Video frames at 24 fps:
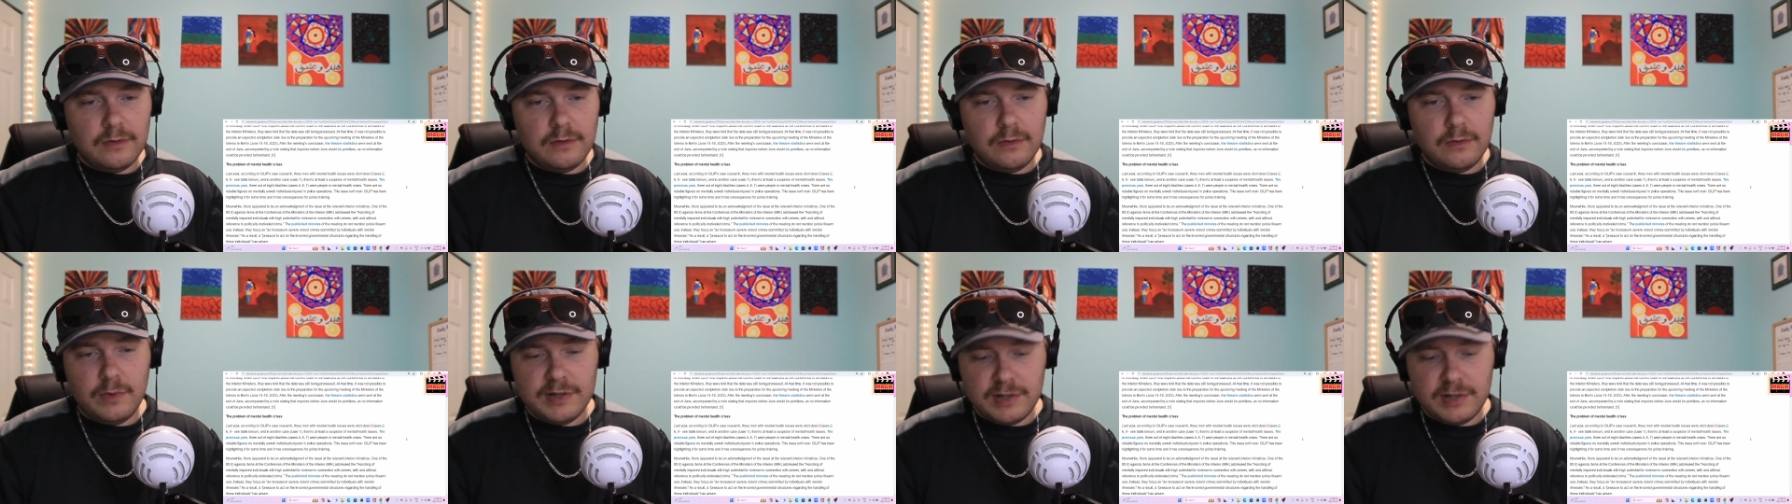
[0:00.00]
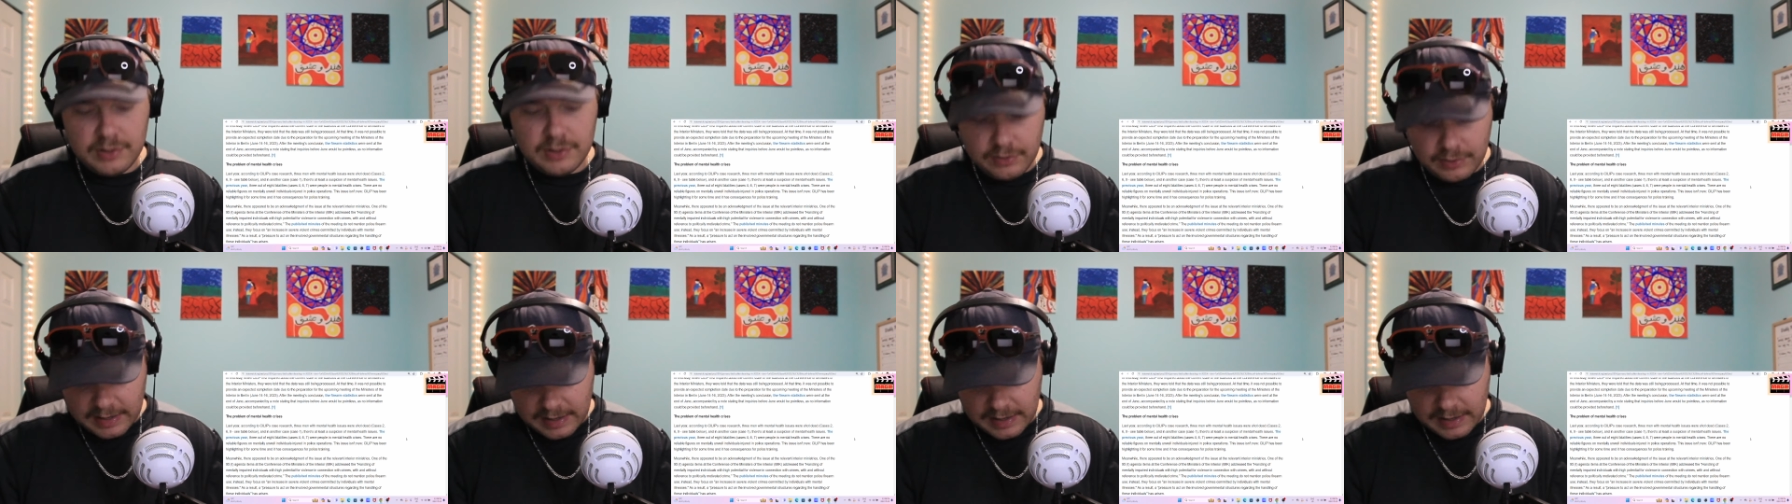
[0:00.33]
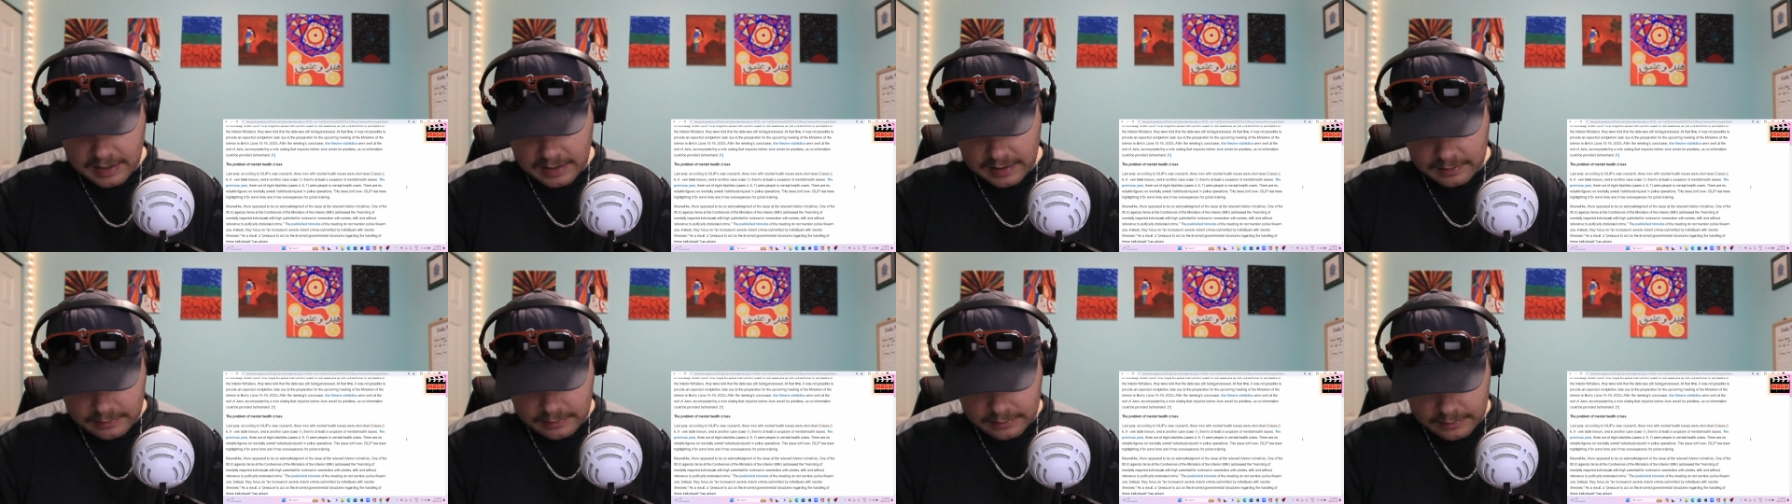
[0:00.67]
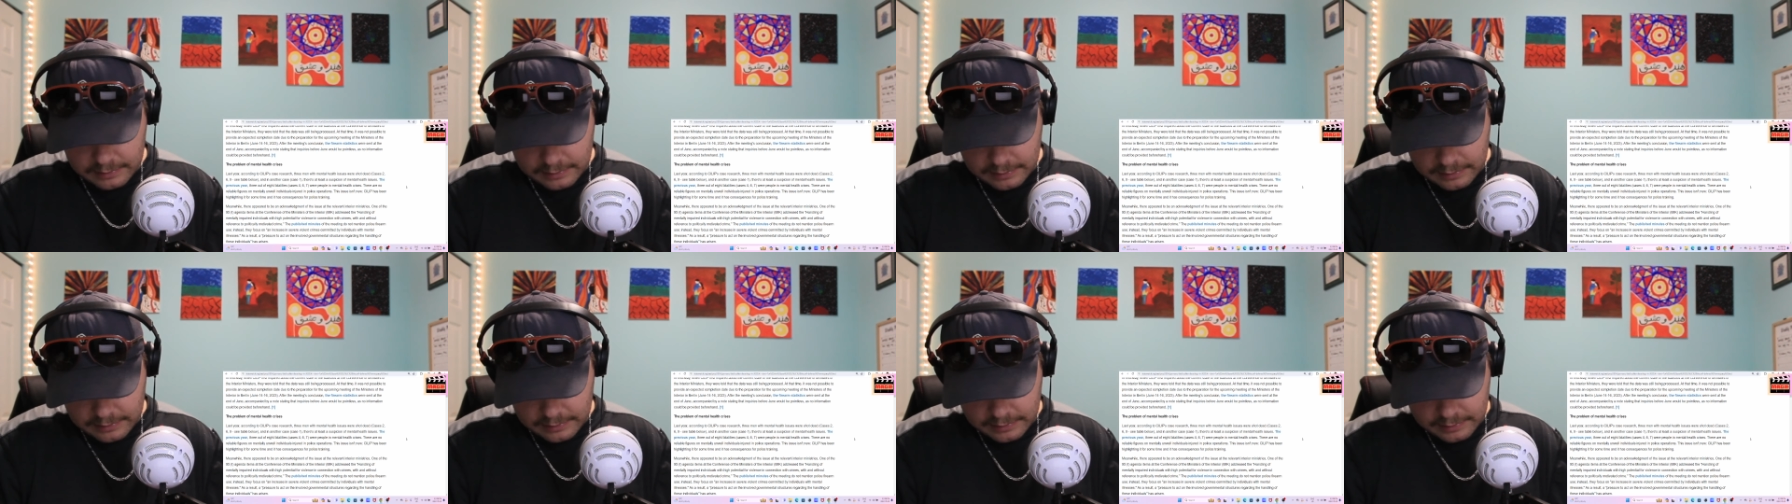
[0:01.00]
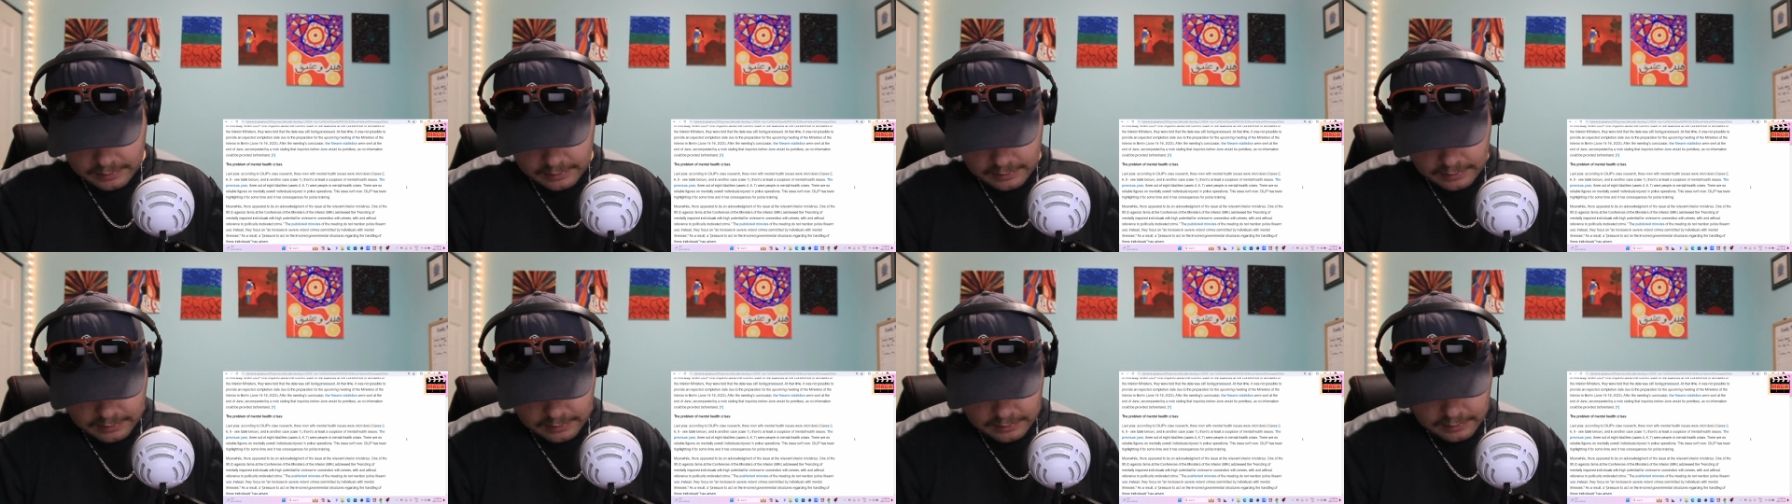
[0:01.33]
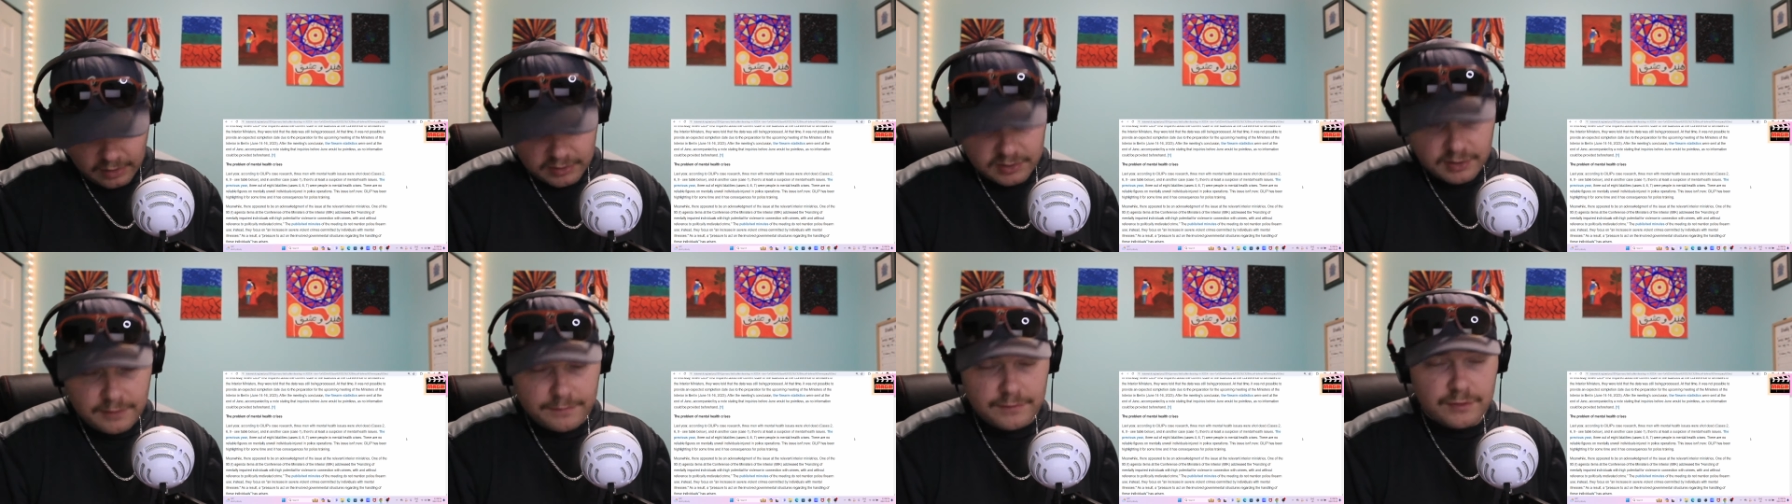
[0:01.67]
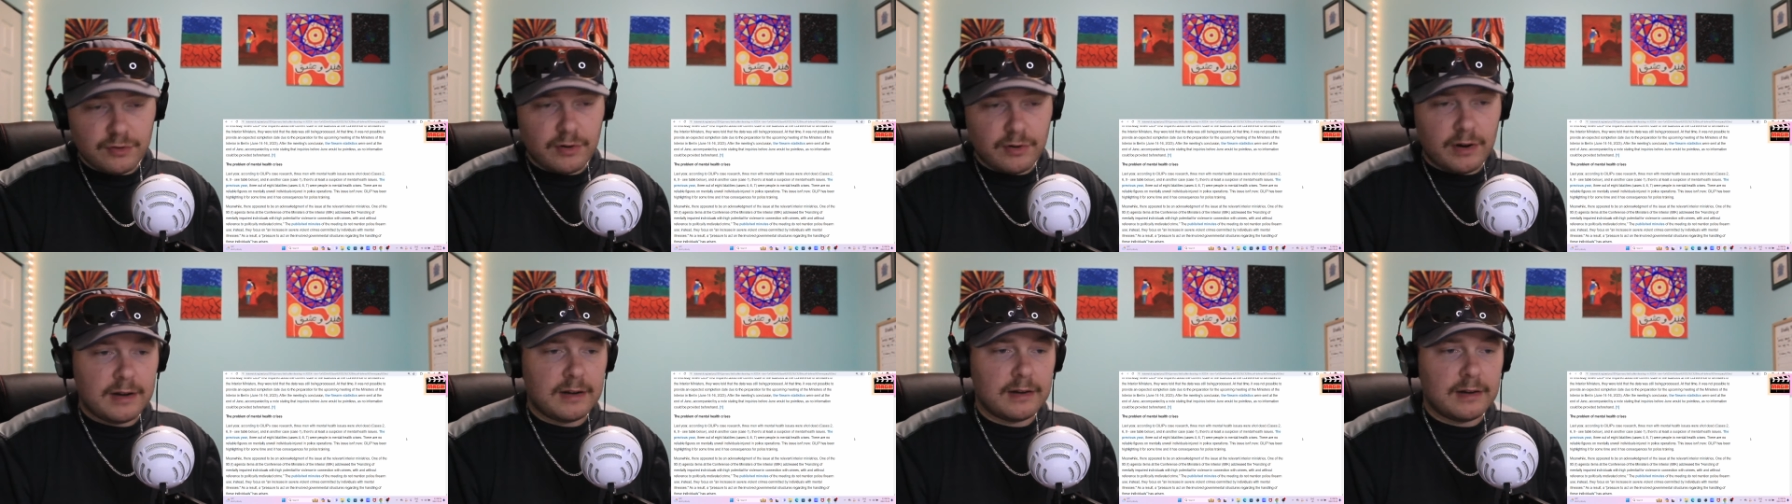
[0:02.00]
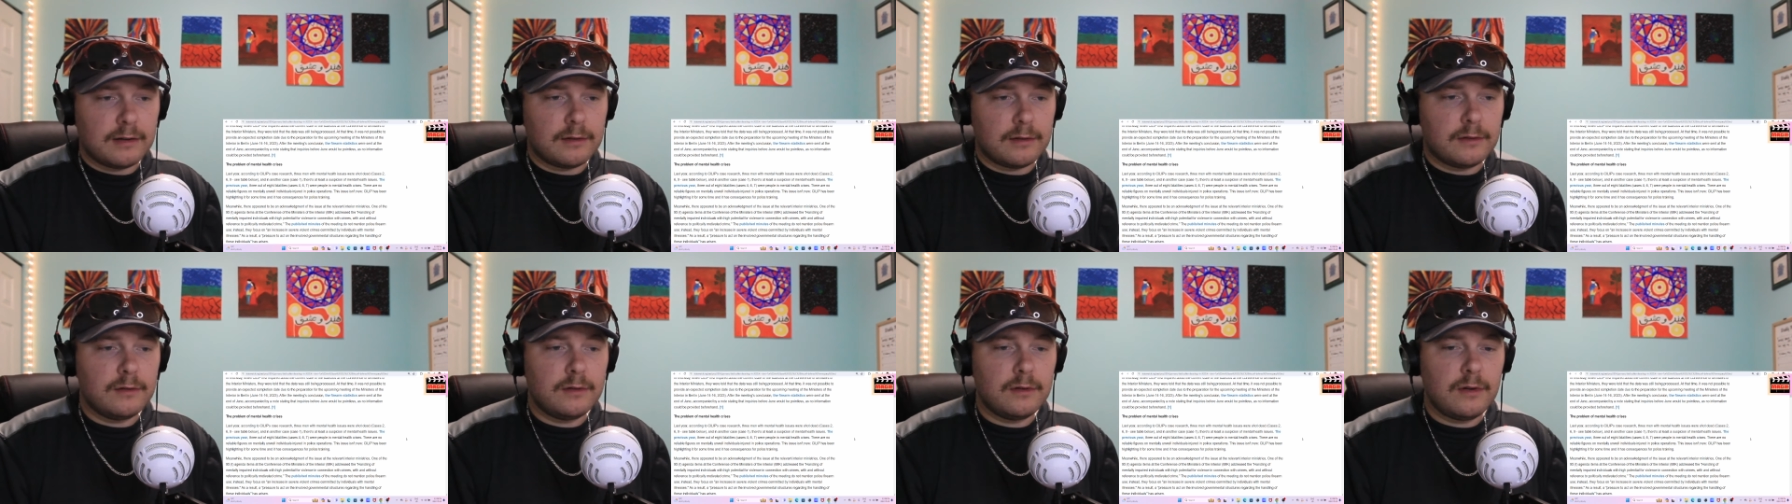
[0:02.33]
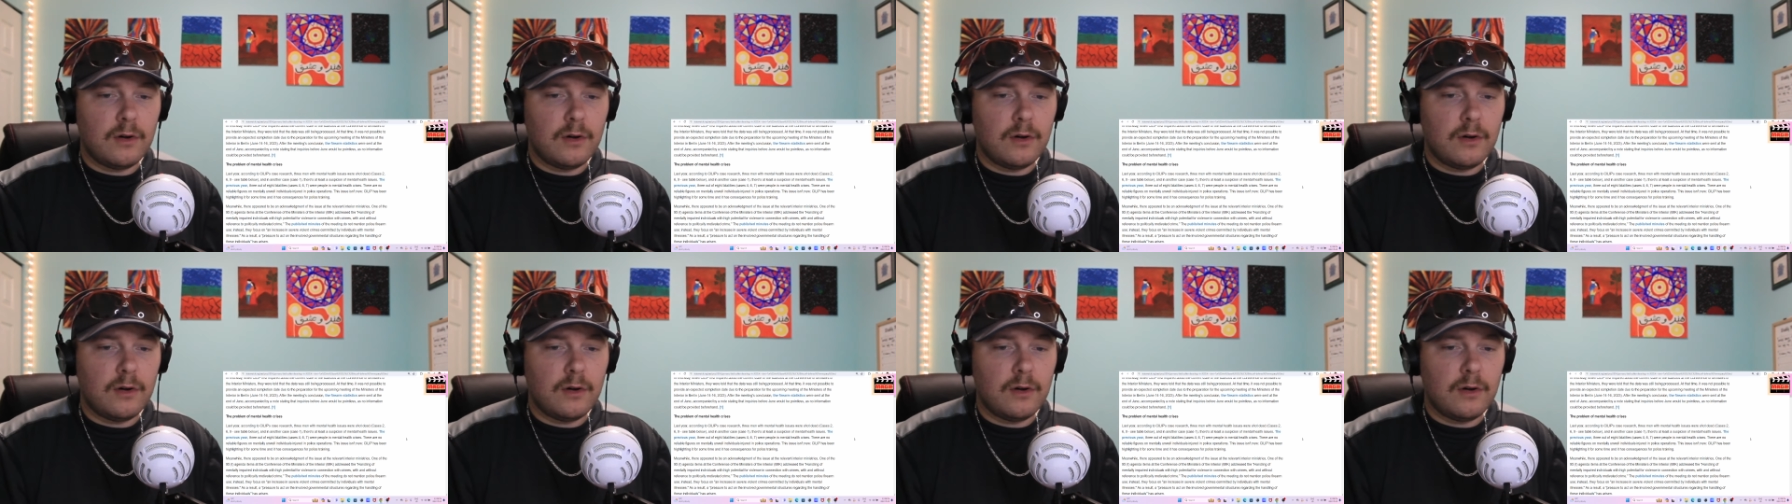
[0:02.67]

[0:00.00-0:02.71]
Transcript: we do get lots of training